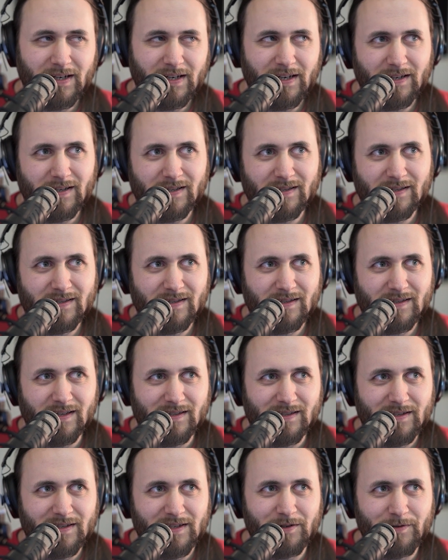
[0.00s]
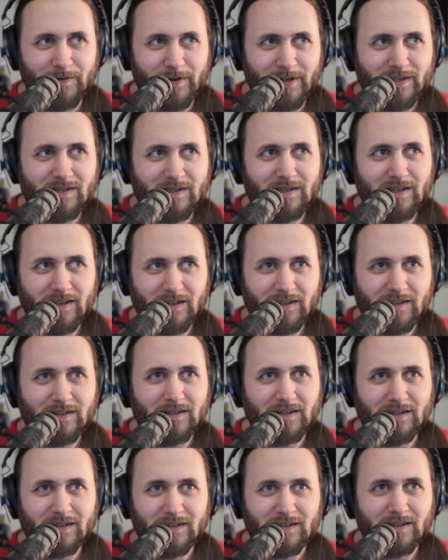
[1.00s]
Yeah, that's interesting.
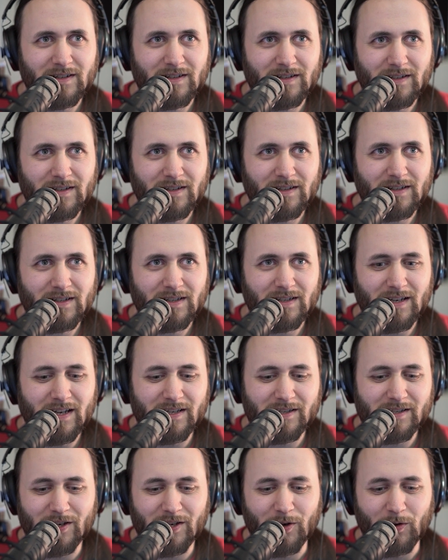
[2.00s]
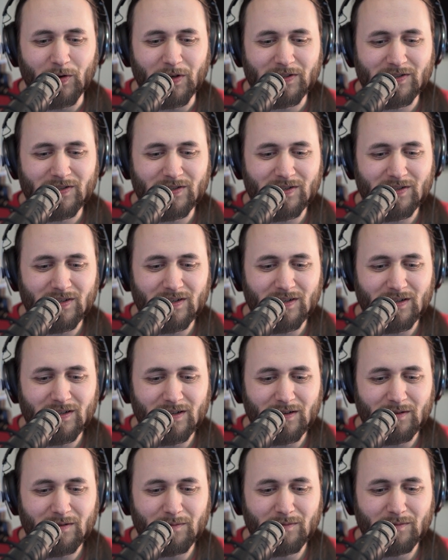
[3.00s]
Yeah, so it's
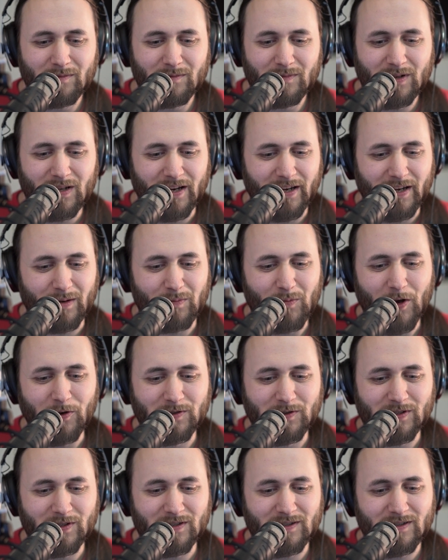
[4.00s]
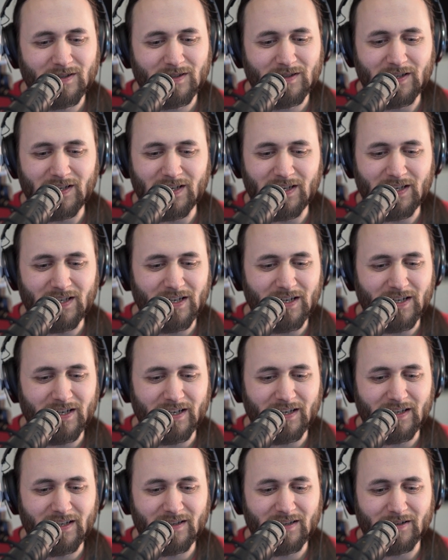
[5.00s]
like mostly
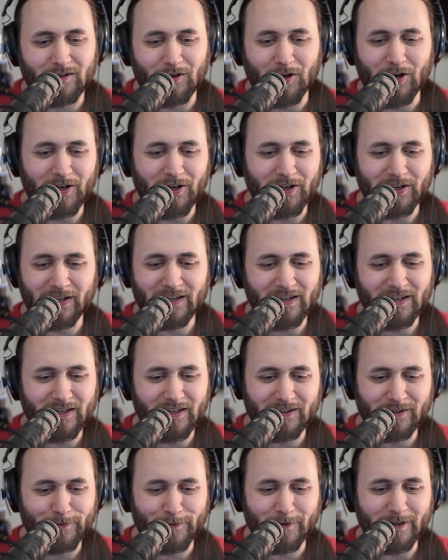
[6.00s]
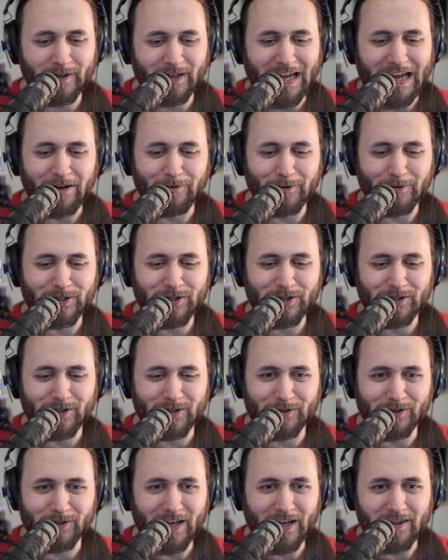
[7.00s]
like learning a different language
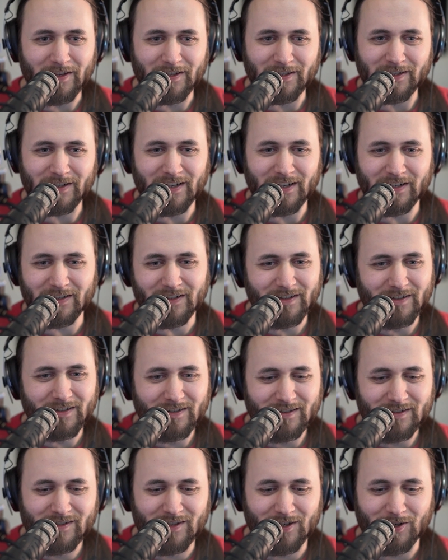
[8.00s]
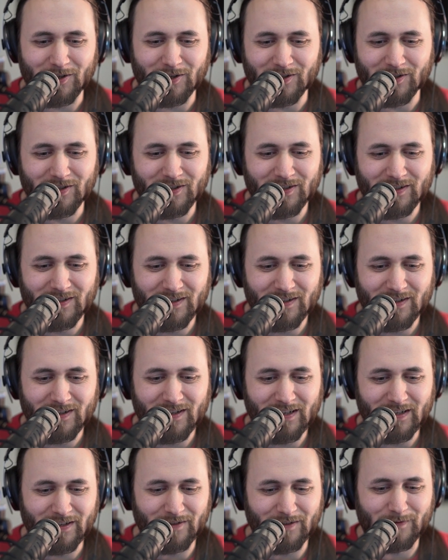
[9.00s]
altogether then. So
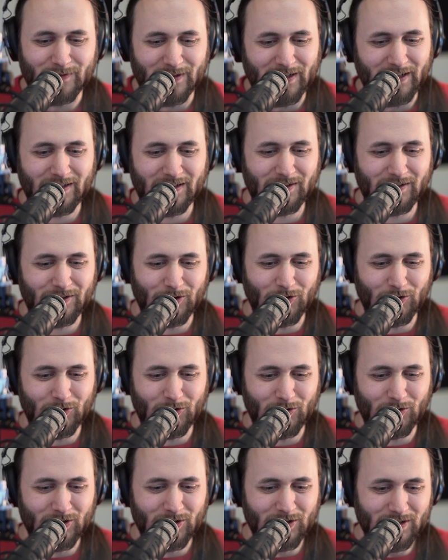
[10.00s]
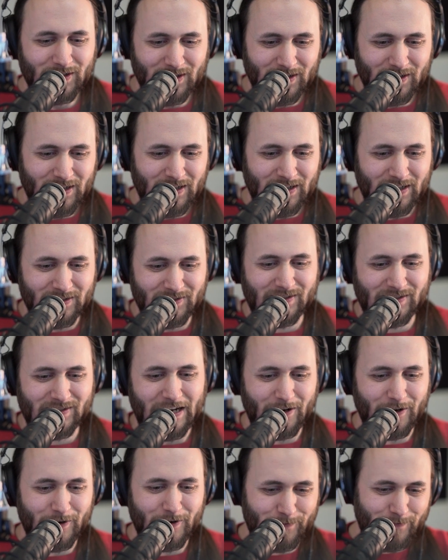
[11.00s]
like you,
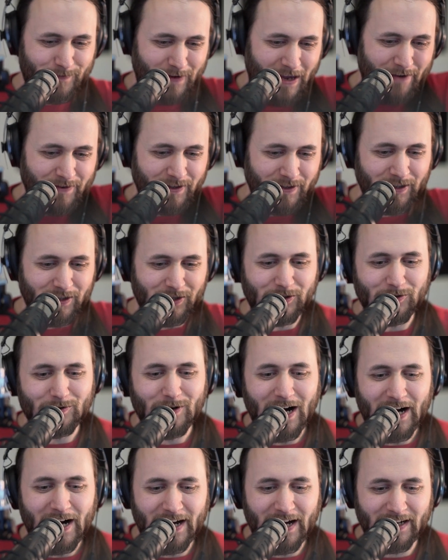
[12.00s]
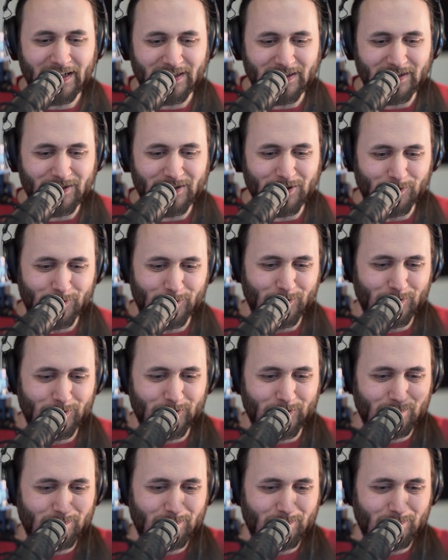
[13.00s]
instead of having a UI, you